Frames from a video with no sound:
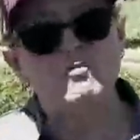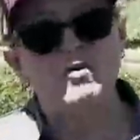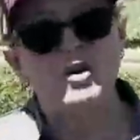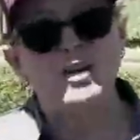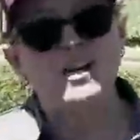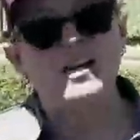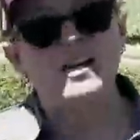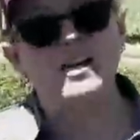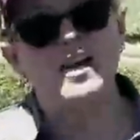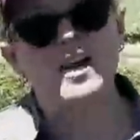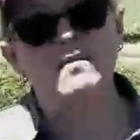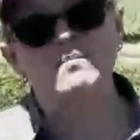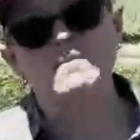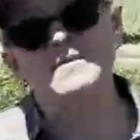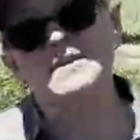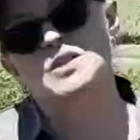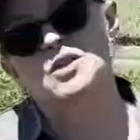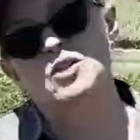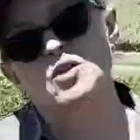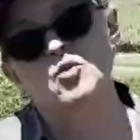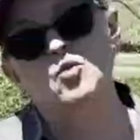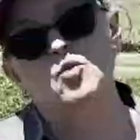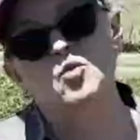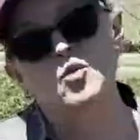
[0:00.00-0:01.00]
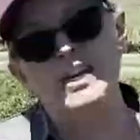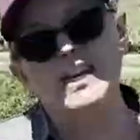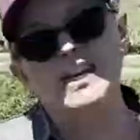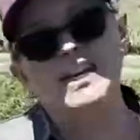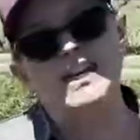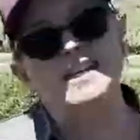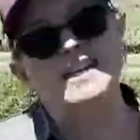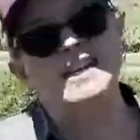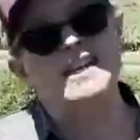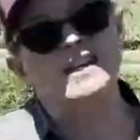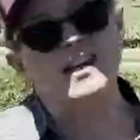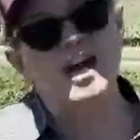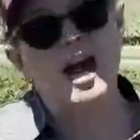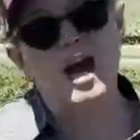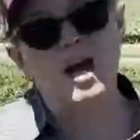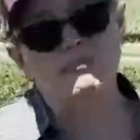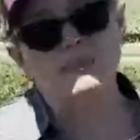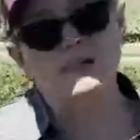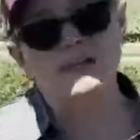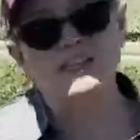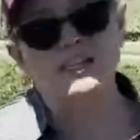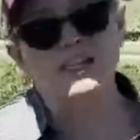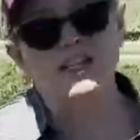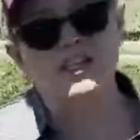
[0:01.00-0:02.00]
when it comes to weed
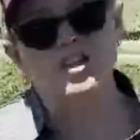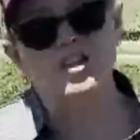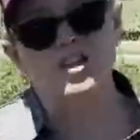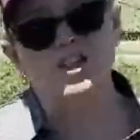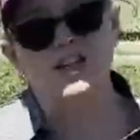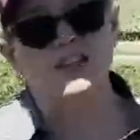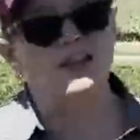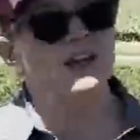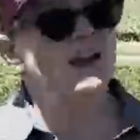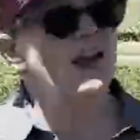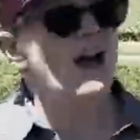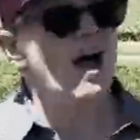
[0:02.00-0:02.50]
competition.